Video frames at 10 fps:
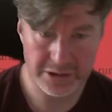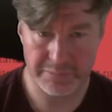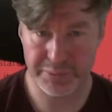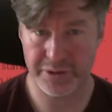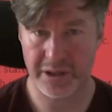
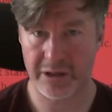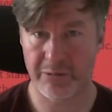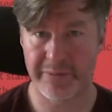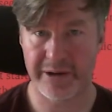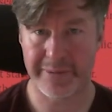could put a
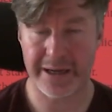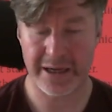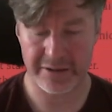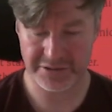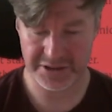little bit about
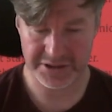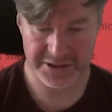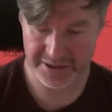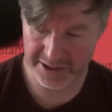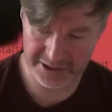how
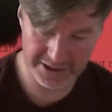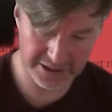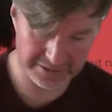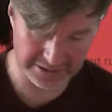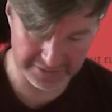she's
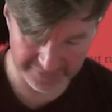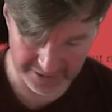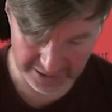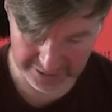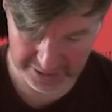thinking, how she's
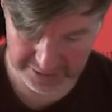feeling at